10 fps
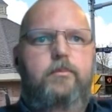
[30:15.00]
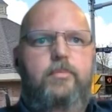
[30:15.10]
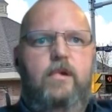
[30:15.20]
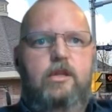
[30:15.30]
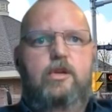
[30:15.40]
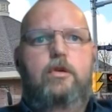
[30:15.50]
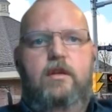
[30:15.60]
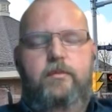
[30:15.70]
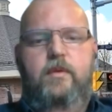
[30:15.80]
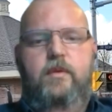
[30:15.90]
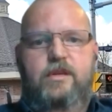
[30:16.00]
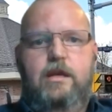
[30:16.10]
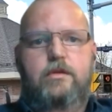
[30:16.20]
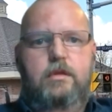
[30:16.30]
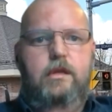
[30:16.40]
but could have been
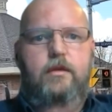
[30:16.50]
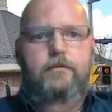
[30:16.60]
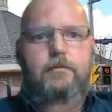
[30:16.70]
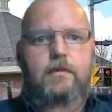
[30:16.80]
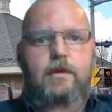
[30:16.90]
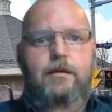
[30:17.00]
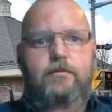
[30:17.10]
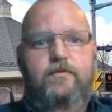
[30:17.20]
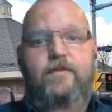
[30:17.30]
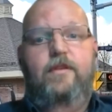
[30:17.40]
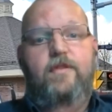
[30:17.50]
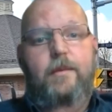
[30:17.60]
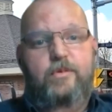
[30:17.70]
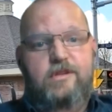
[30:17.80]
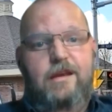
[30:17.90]
potentially
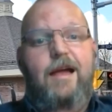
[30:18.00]
55%